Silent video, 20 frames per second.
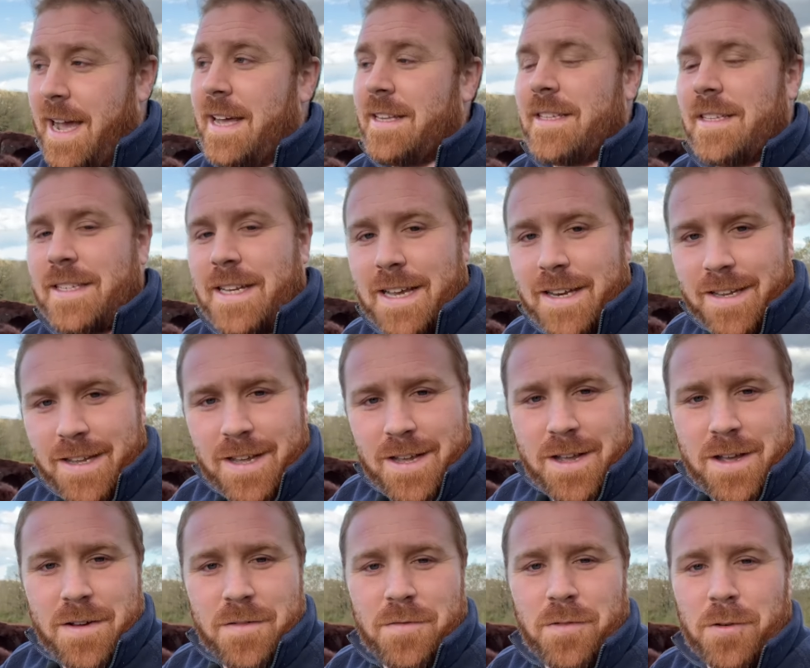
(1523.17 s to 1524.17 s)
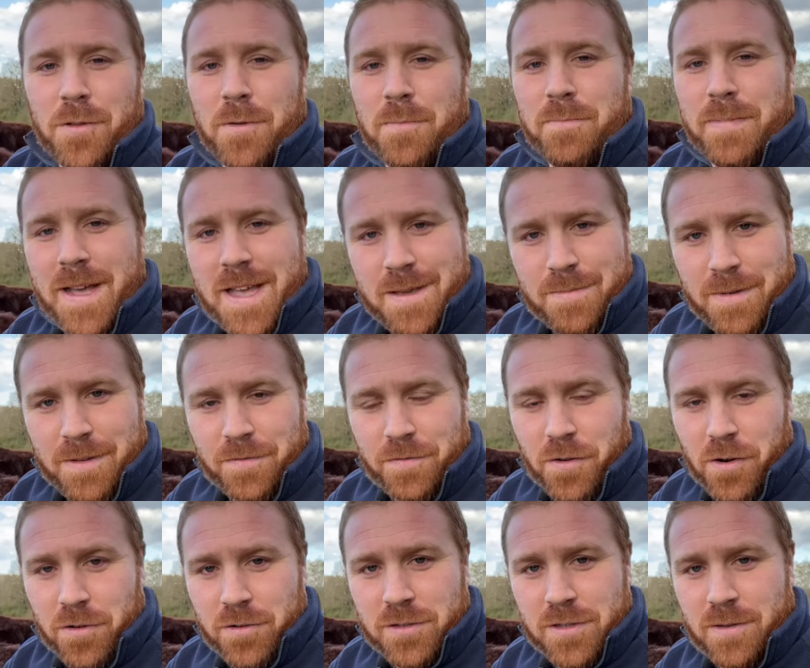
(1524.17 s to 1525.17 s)
As I said, for the baby
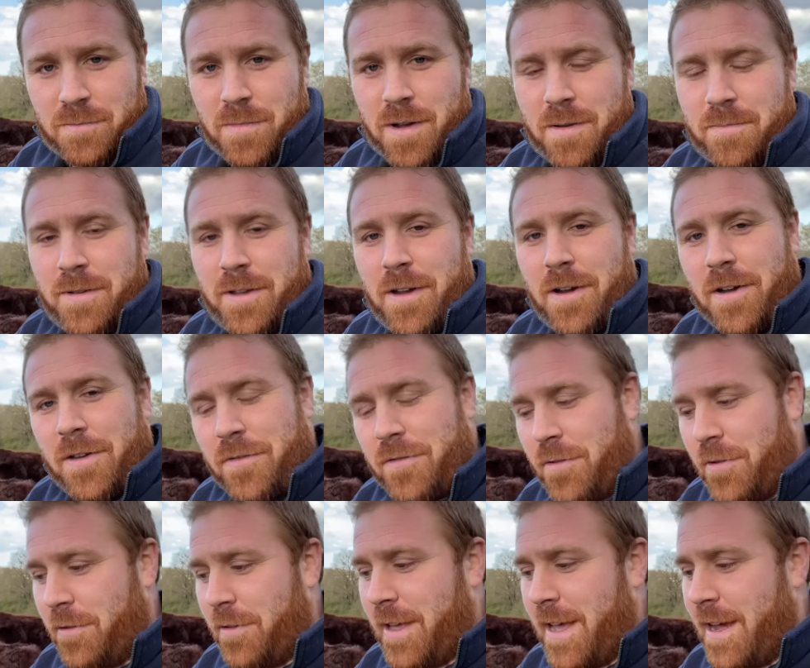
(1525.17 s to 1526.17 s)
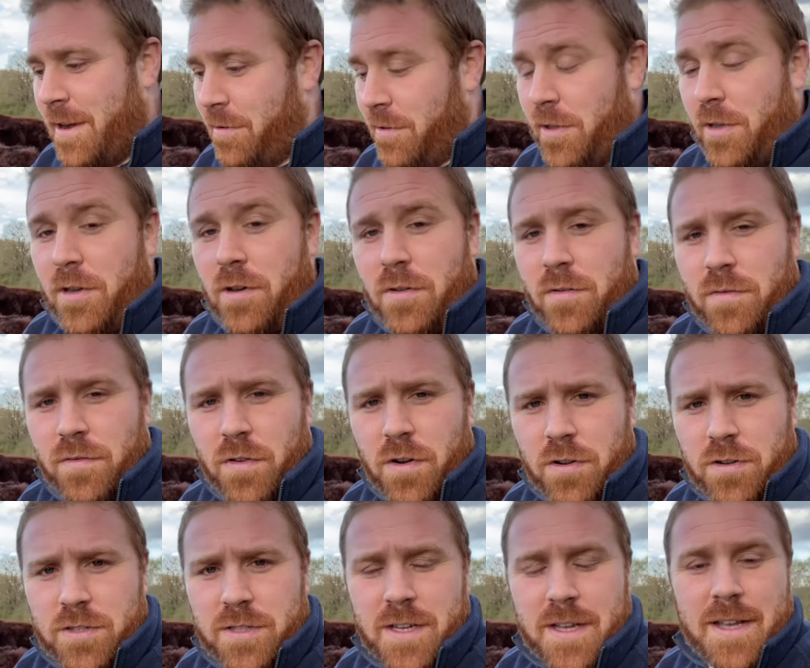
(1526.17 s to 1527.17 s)
frogs that might be going through there or the young
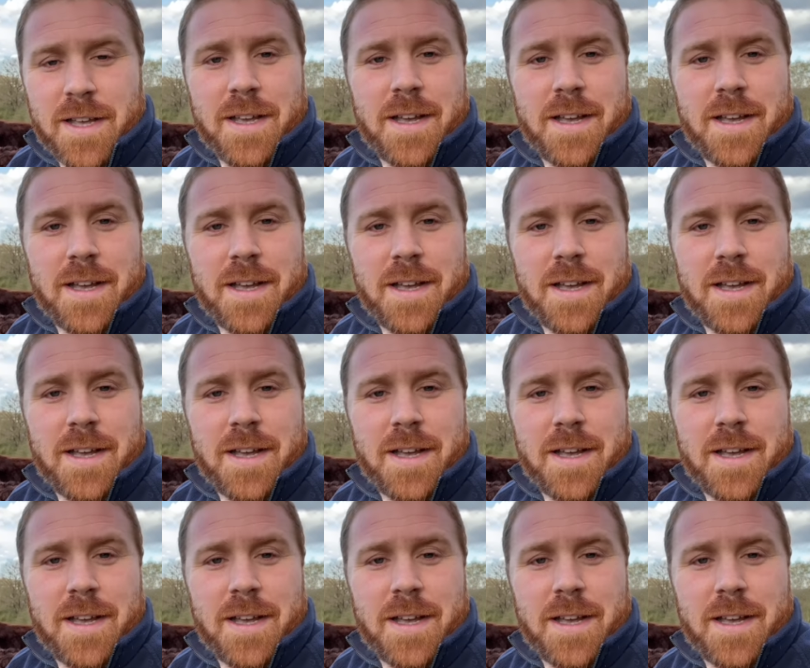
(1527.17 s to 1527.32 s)
frogs,